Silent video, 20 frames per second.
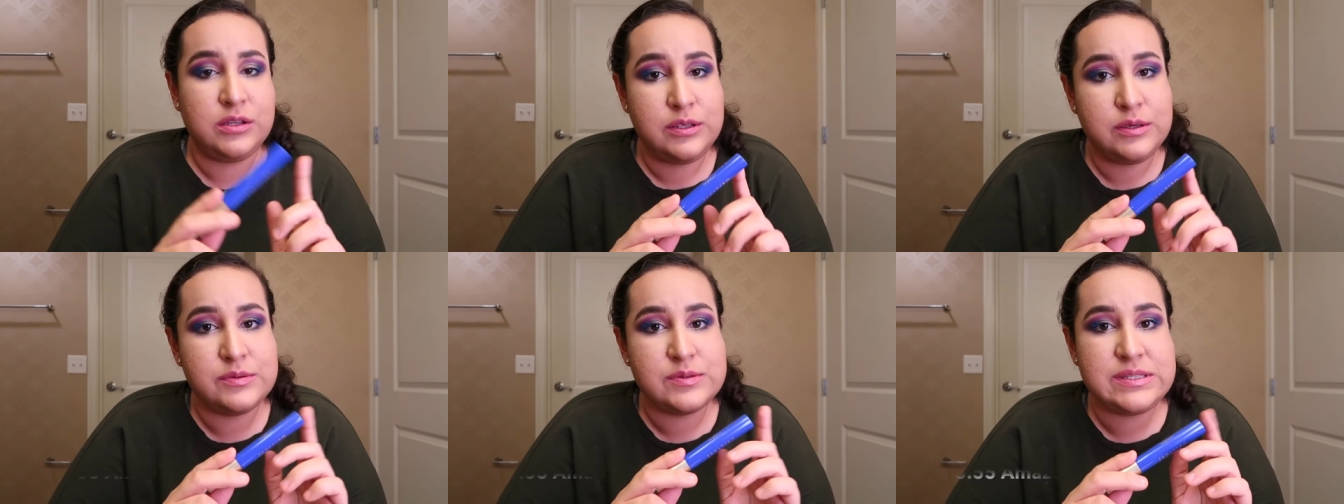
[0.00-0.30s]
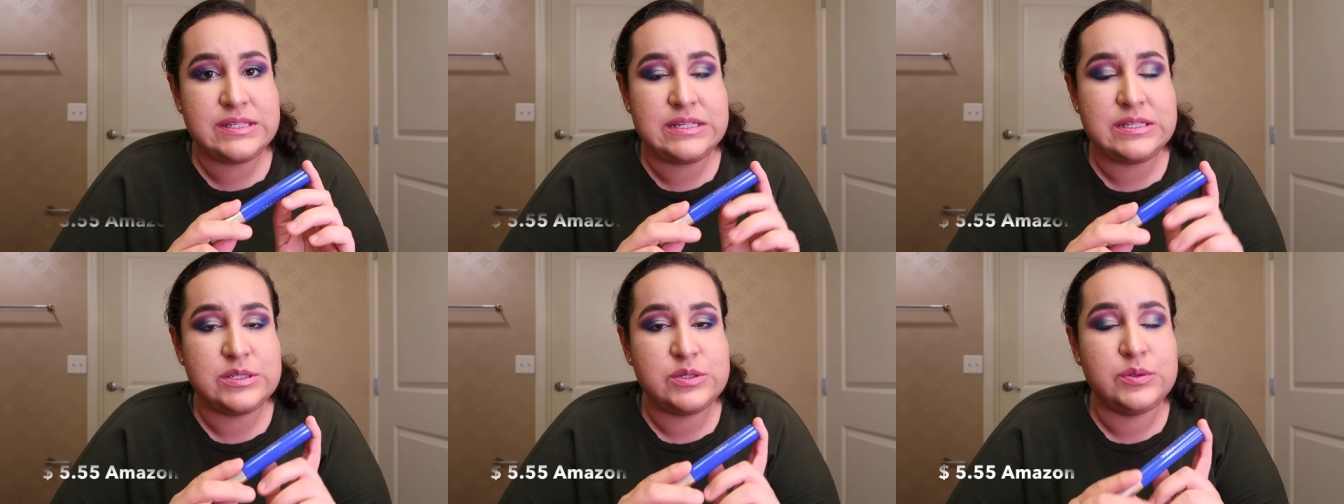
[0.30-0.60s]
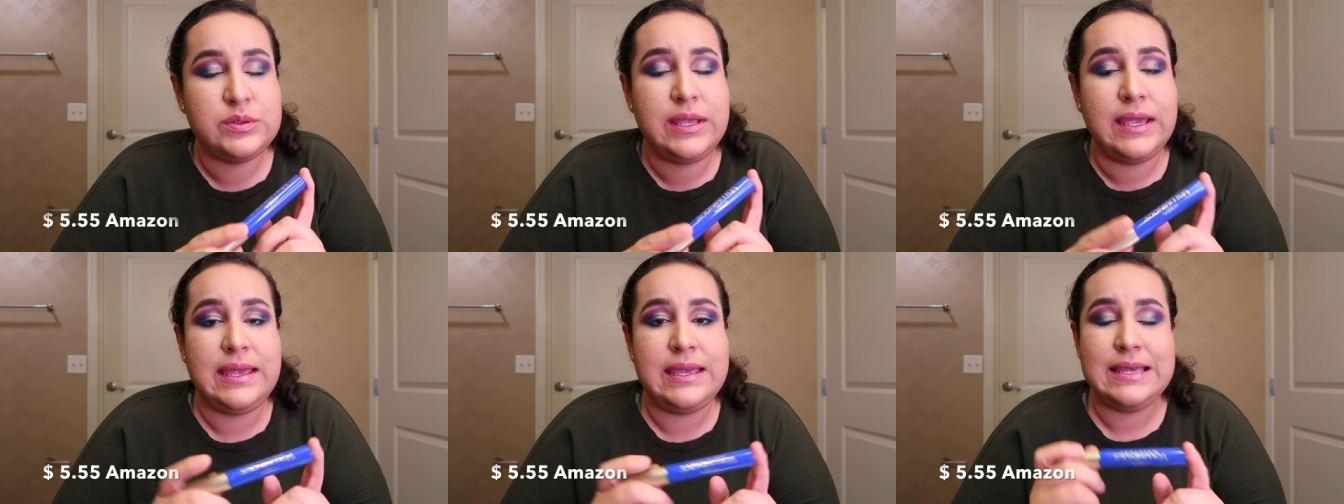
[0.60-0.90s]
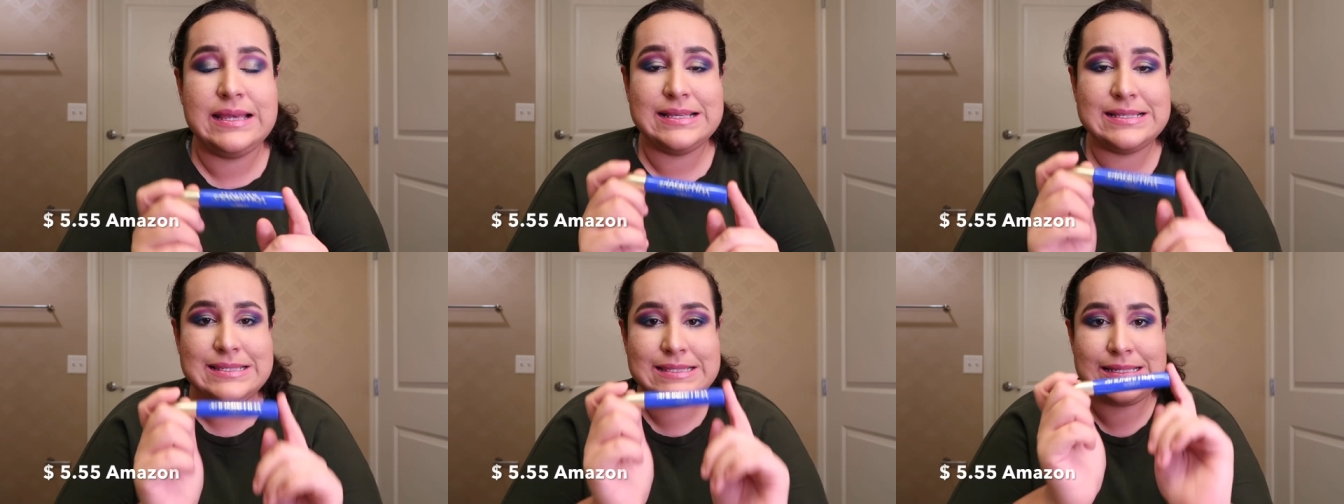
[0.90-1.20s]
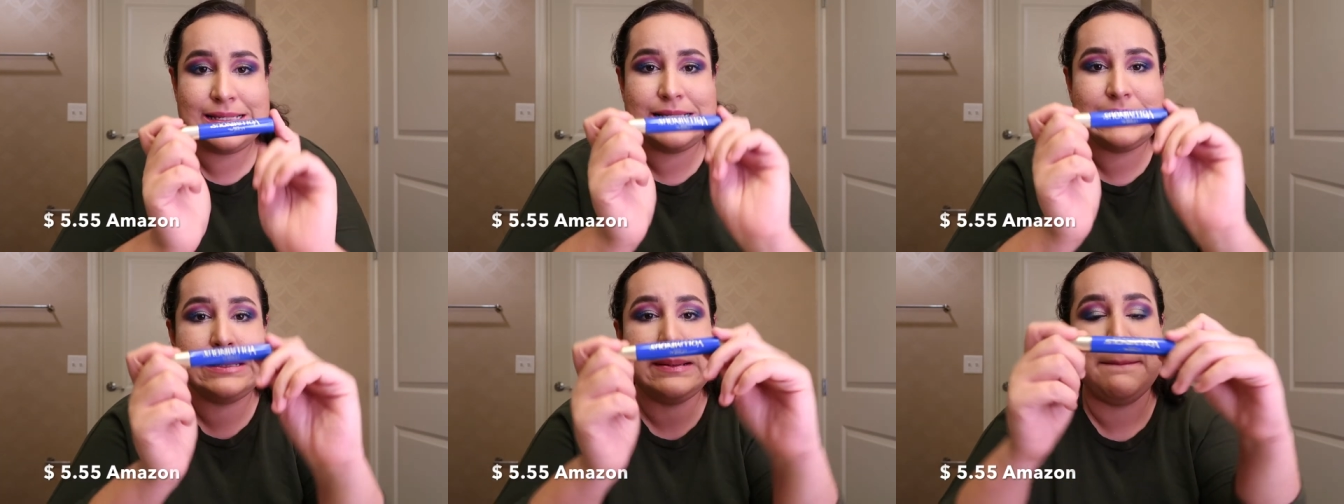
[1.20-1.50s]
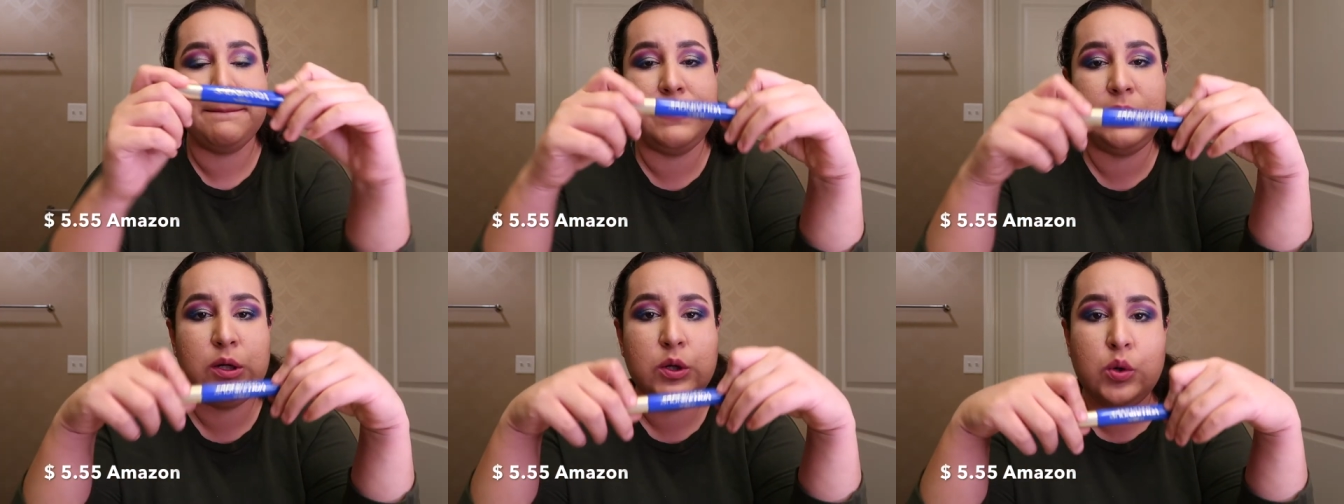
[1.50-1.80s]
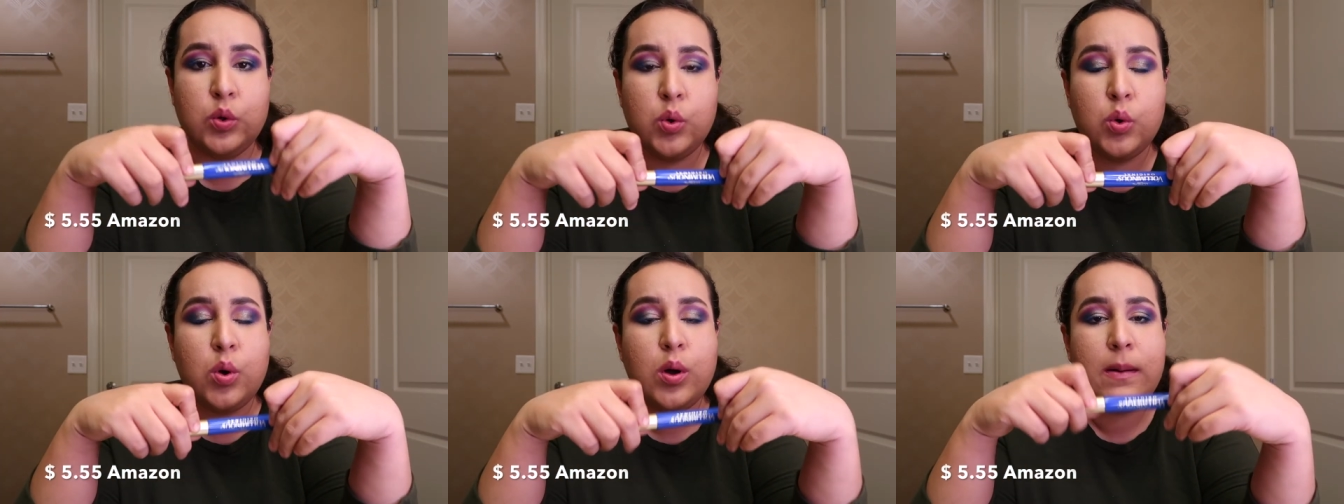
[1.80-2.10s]
using today is this
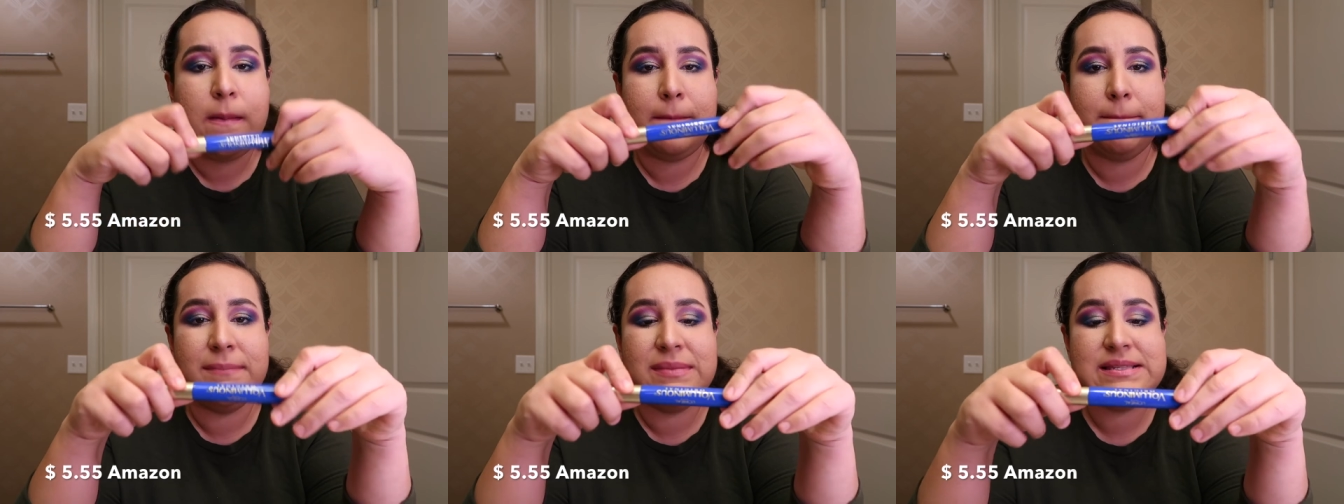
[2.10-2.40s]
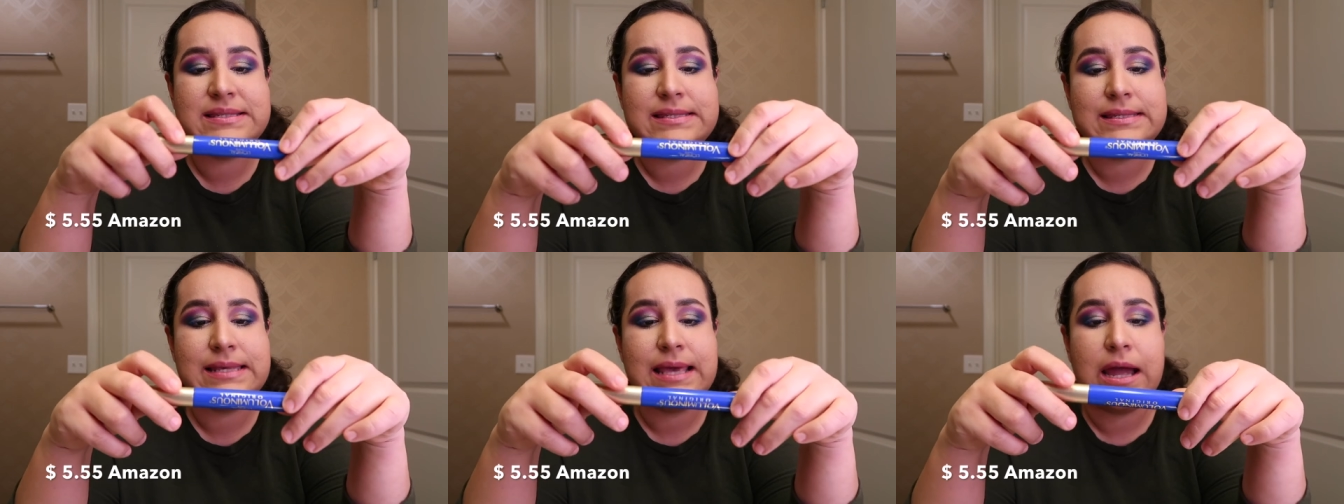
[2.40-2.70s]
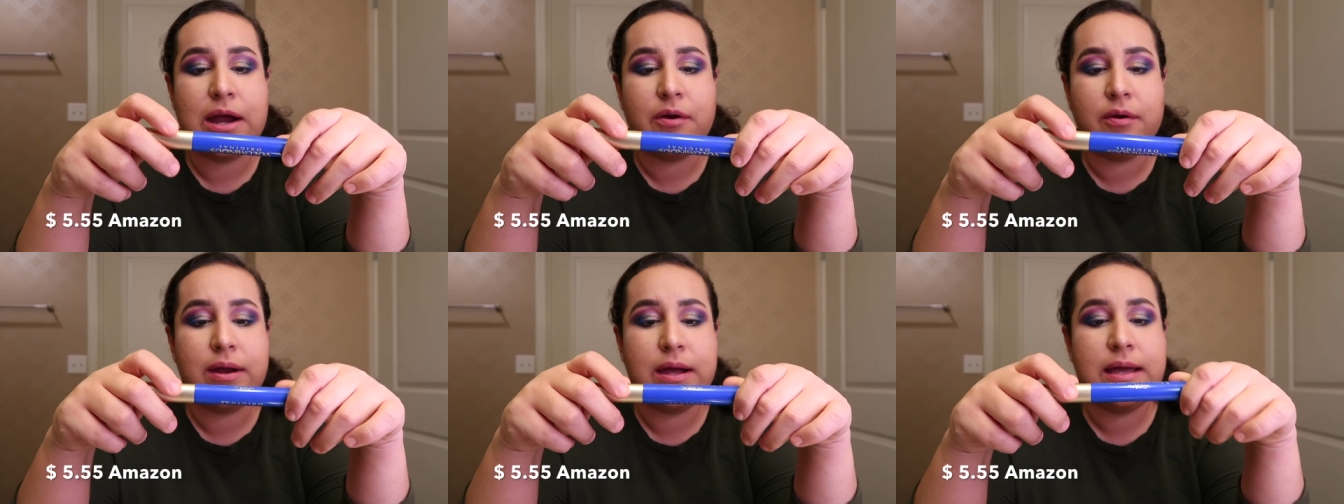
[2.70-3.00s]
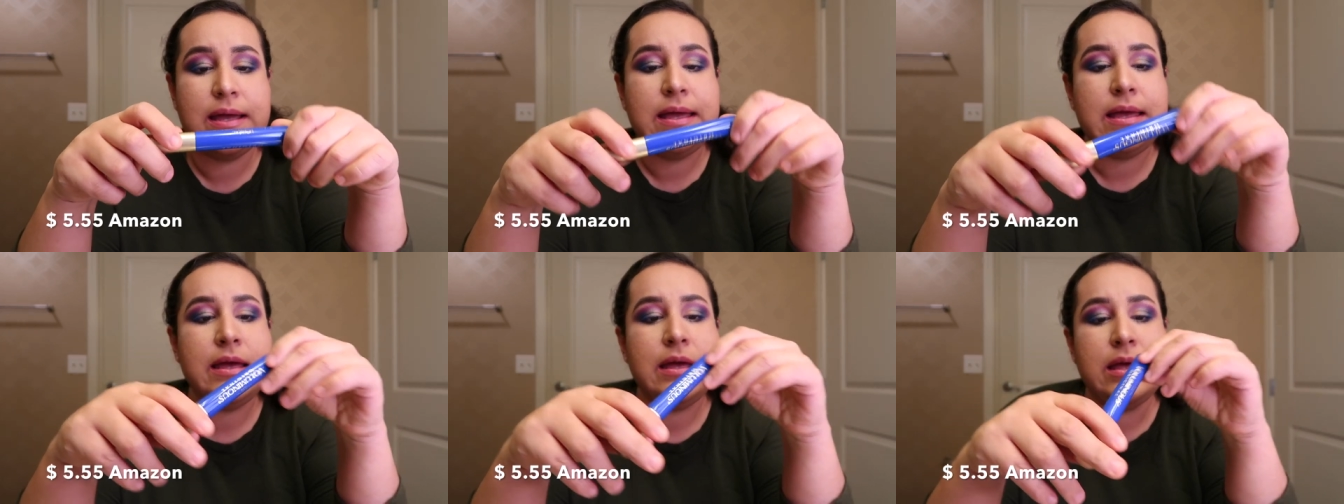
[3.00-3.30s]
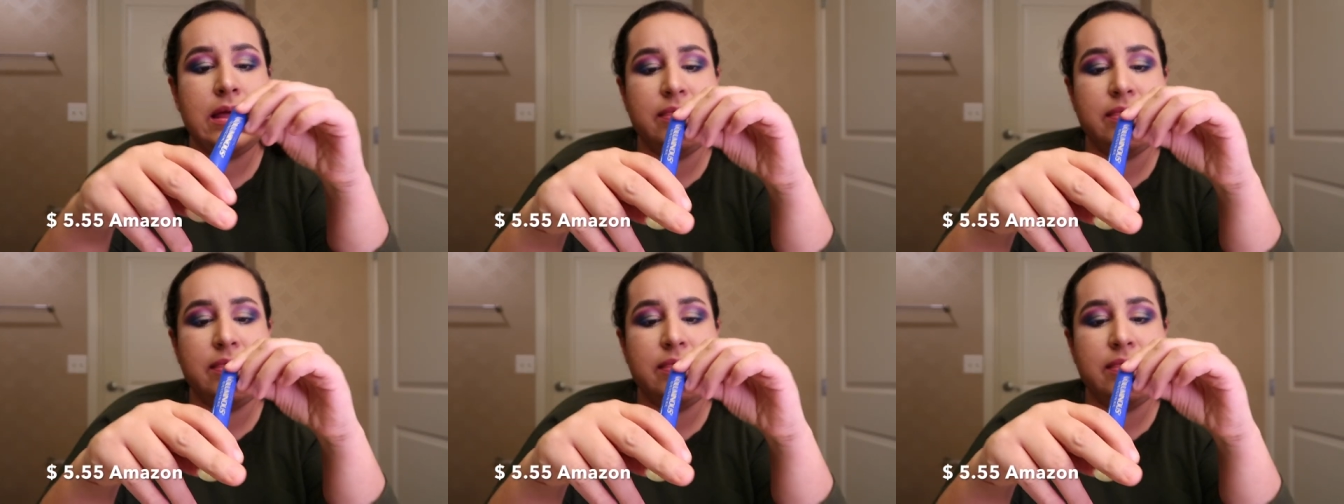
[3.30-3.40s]
blue mascara.